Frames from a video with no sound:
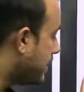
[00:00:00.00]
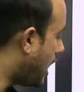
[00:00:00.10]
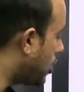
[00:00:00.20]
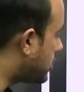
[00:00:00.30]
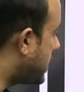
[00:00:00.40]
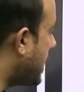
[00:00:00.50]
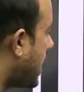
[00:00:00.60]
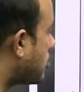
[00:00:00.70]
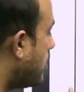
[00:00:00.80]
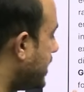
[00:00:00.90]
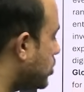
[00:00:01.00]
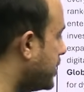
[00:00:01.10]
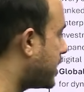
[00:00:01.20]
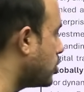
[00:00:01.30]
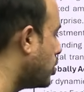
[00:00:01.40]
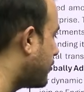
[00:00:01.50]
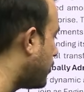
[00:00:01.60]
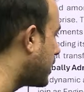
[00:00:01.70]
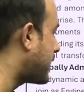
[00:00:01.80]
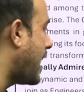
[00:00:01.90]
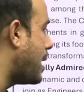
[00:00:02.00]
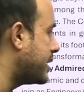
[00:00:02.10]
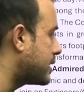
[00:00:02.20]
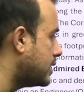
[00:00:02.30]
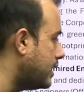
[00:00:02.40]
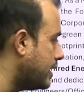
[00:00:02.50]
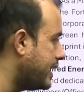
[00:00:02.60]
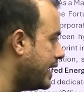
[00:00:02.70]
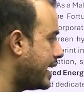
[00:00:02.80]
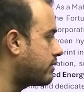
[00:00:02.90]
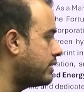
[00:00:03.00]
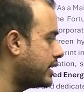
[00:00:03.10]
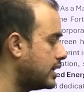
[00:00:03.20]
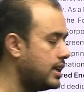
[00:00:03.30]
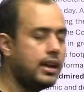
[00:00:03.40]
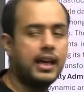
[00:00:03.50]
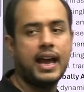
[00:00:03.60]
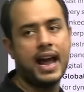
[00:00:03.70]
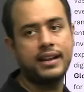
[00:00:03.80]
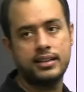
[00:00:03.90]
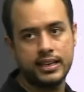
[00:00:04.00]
Now they are going to recruit for chemical, electrical and